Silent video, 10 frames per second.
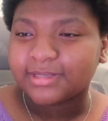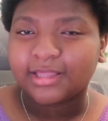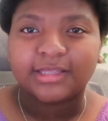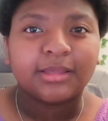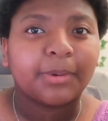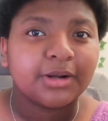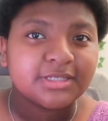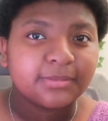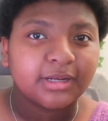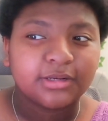I like the
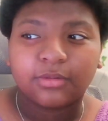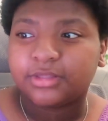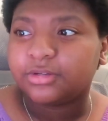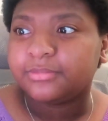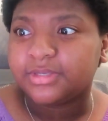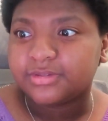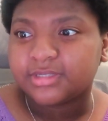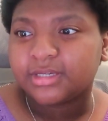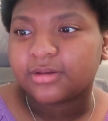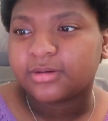person but I don't like their
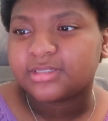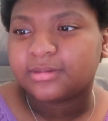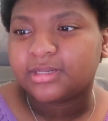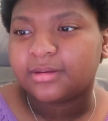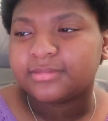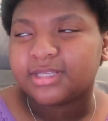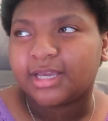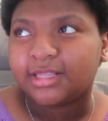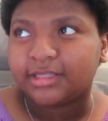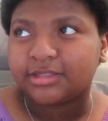music, or sometimes
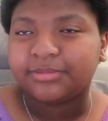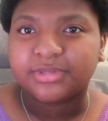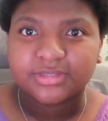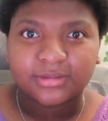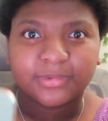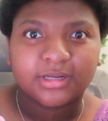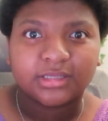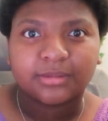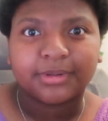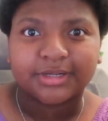I like their music but
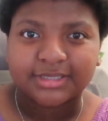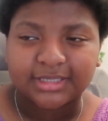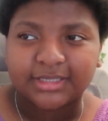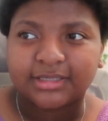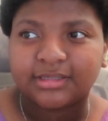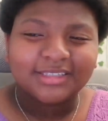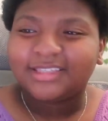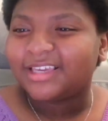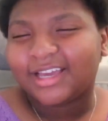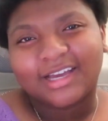not the person.
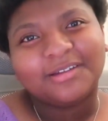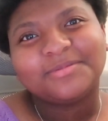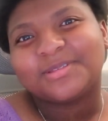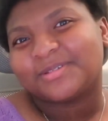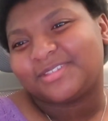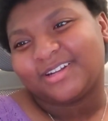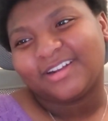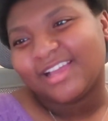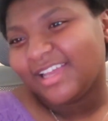Yeah, I'm so sorry.